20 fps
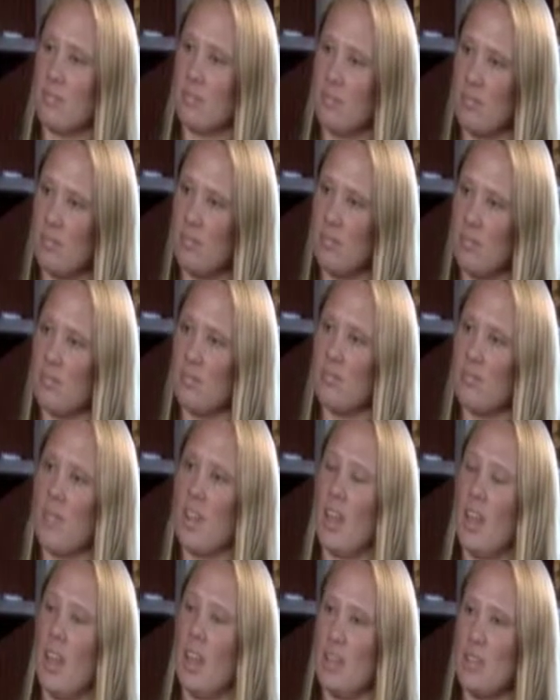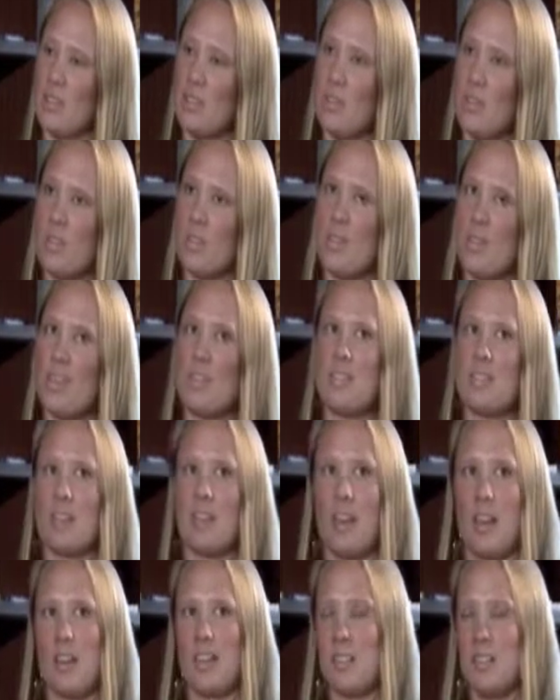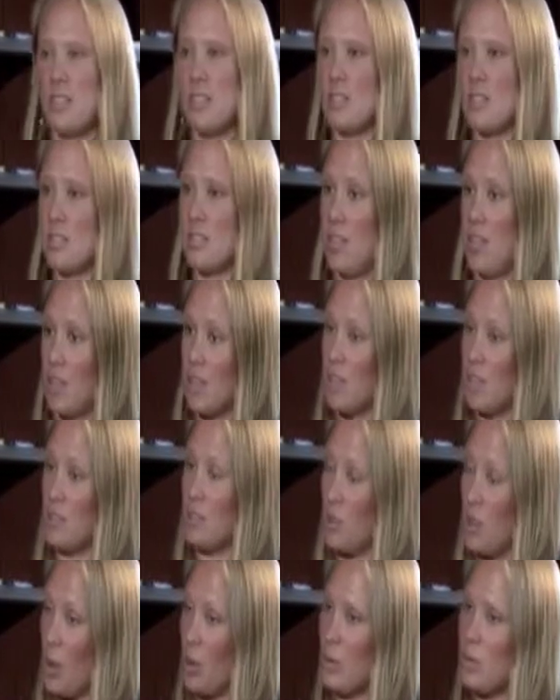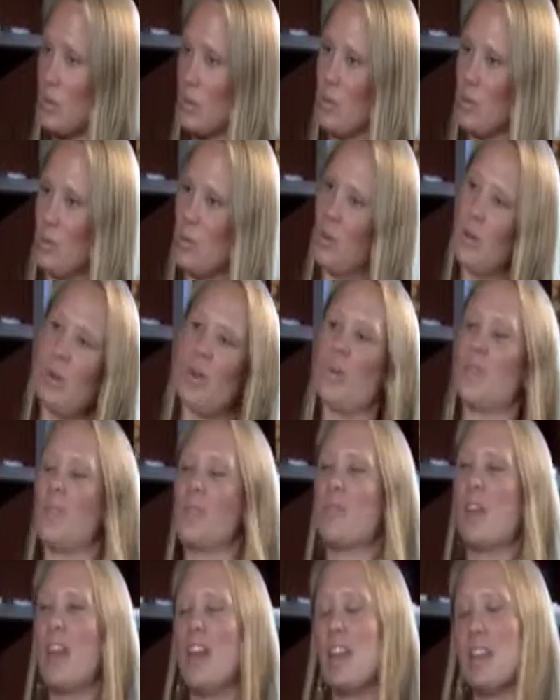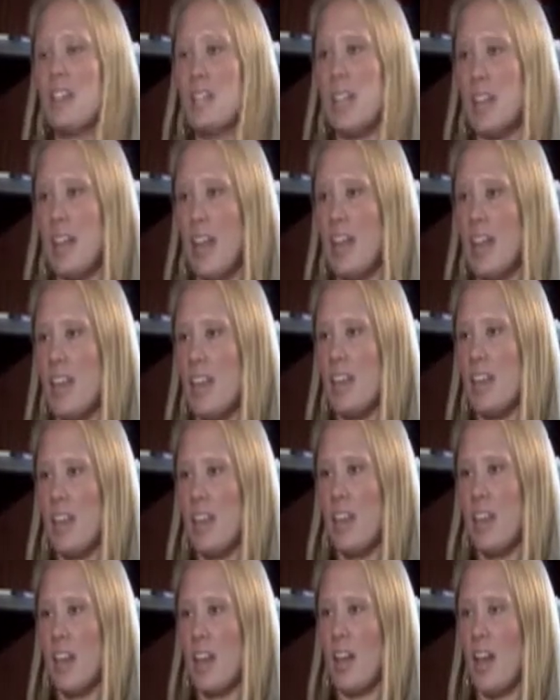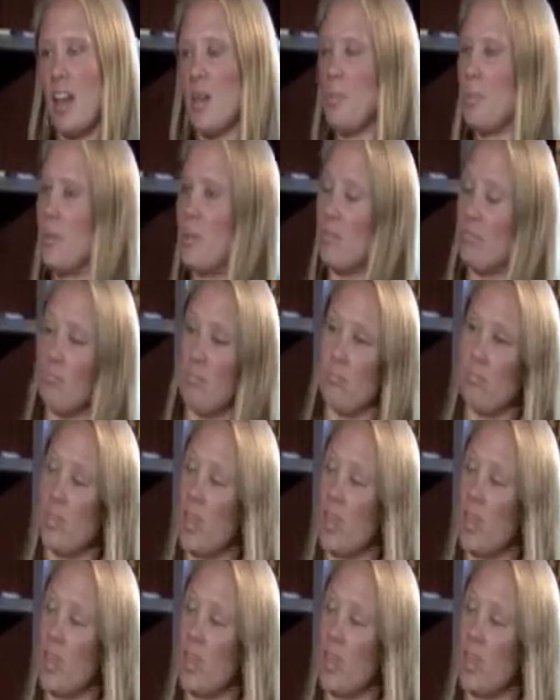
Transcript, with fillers: Mm-hmm. And so these uh, these study circles, mm-hmm. you call them, do they happen